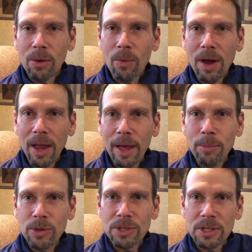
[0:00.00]
While
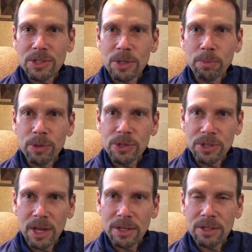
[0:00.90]
I'm using a simple
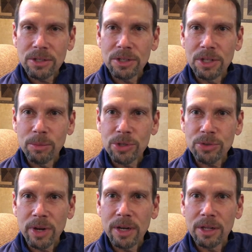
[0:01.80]
sit to
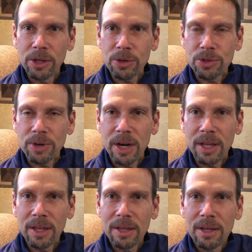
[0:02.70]
demonstrate clicker
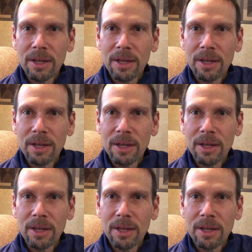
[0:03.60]
training,